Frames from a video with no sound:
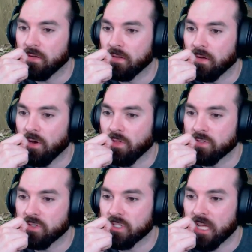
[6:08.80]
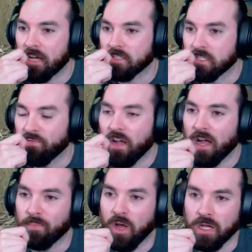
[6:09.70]
I know those are just houses. Fuck,
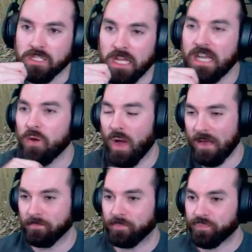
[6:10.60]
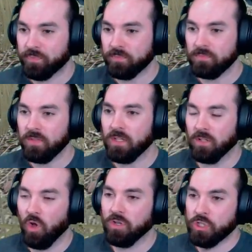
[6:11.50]
I'm lost. Anyway,
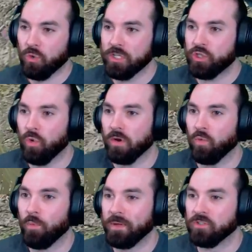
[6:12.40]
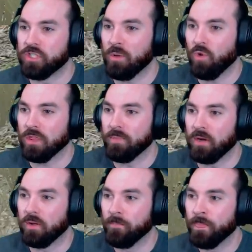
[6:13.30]
long story short, we'll build somewhere in the
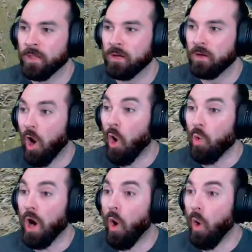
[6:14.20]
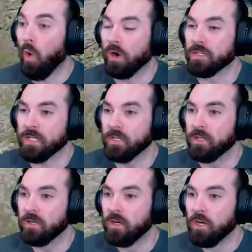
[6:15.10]
middle. Oh, a horde.
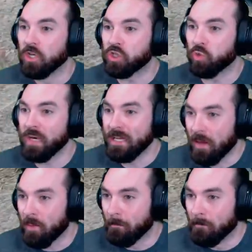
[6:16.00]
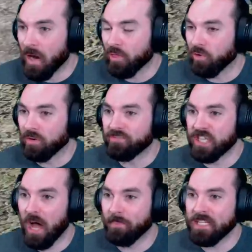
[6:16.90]
Sweet mother of
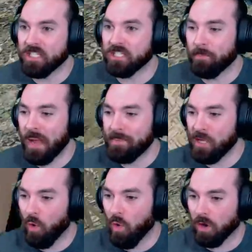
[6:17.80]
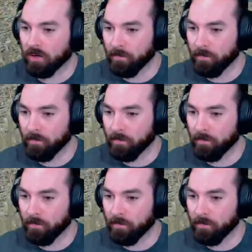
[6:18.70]
zombies, it's a baby horde.